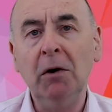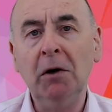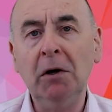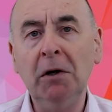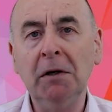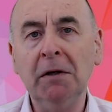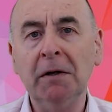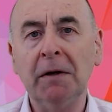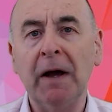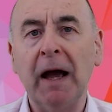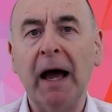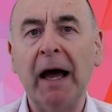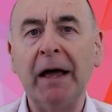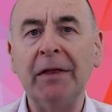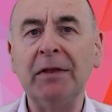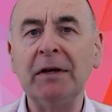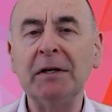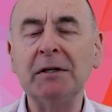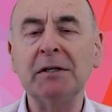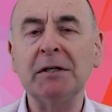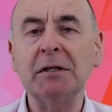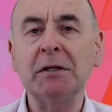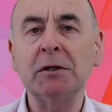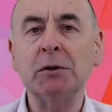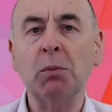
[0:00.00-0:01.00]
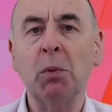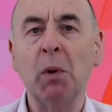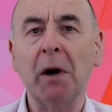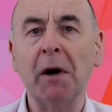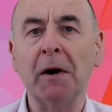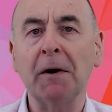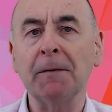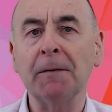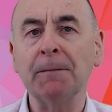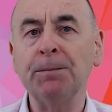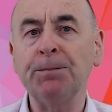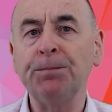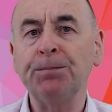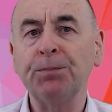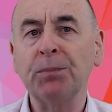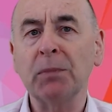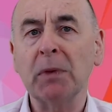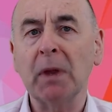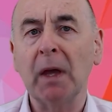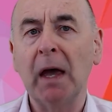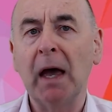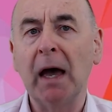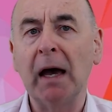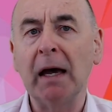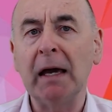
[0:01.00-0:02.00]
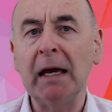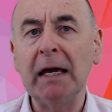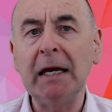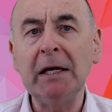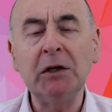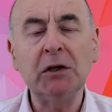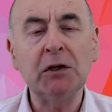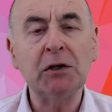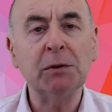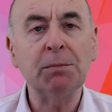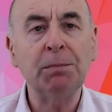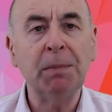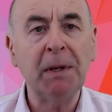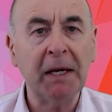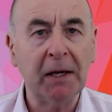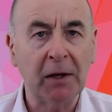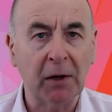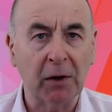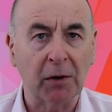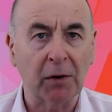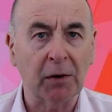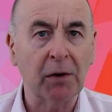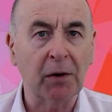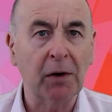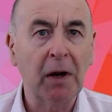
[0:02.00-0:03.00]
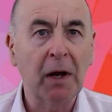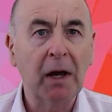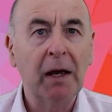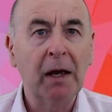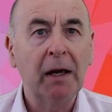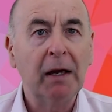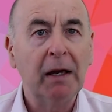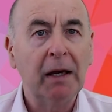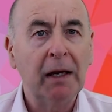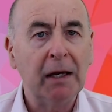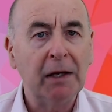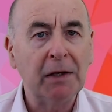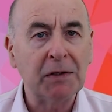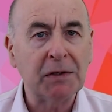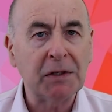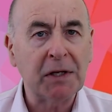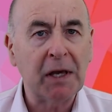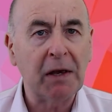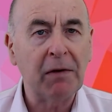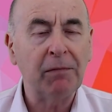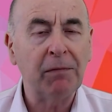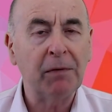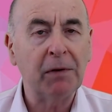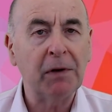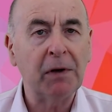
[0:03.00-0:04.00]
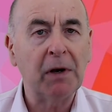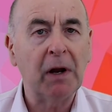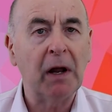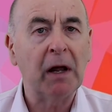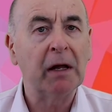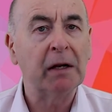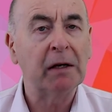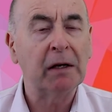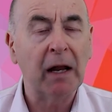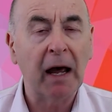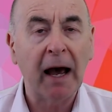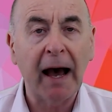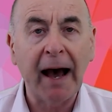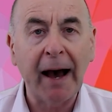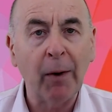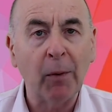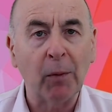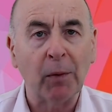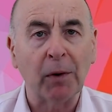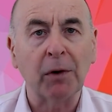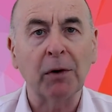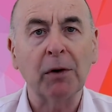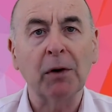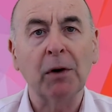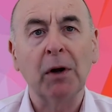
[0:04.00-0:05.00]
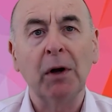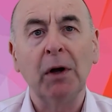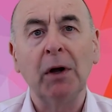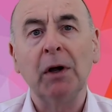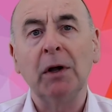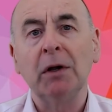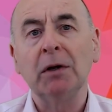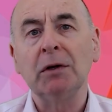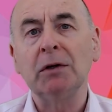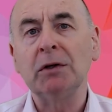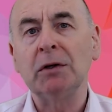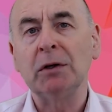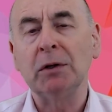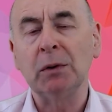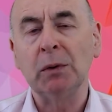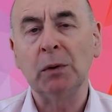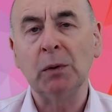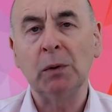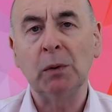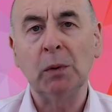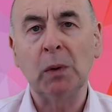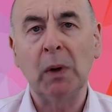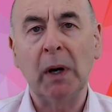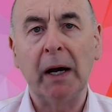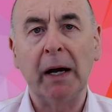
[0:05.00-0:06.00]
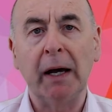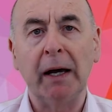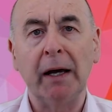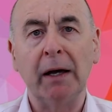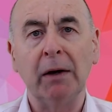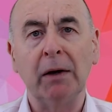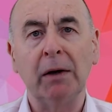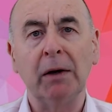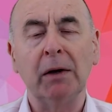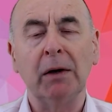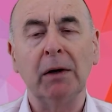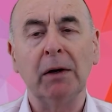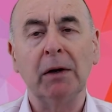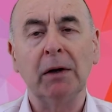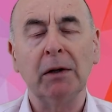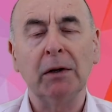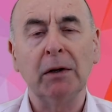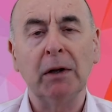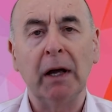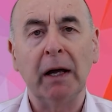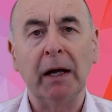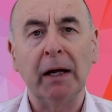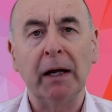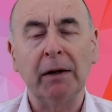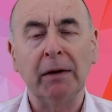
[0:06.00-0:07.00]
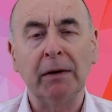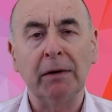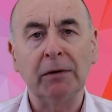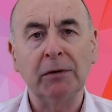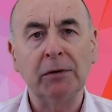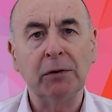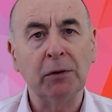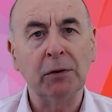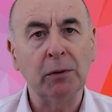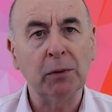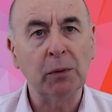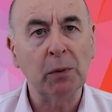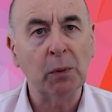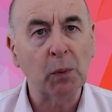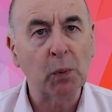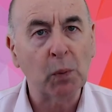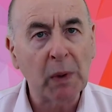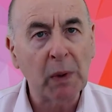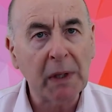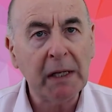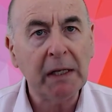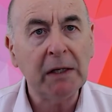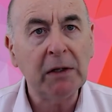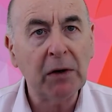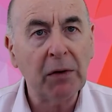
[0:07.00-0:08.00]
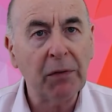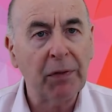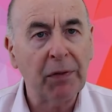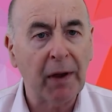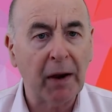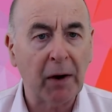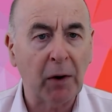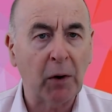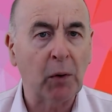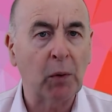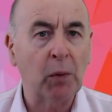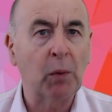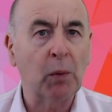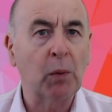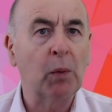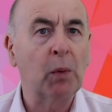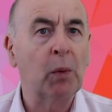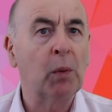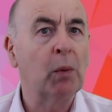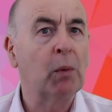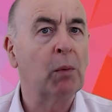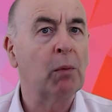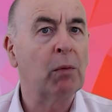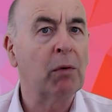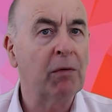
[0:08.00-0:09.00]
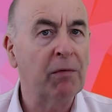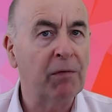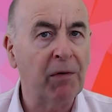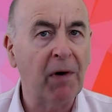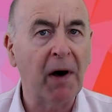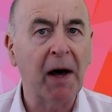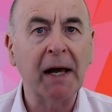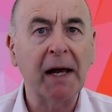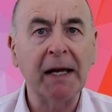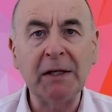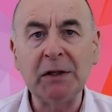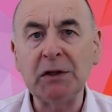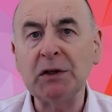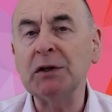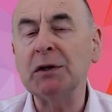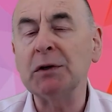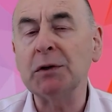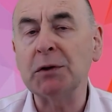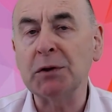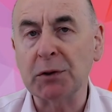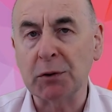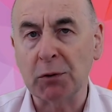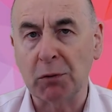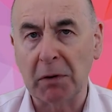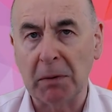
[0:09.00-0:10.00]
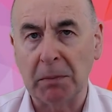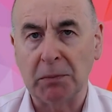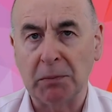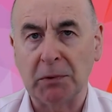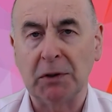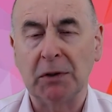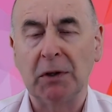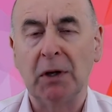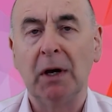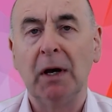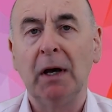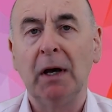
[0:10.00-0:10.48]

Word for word: and this is where uh, each speaker is given an hour to uh, uh, to read their revised script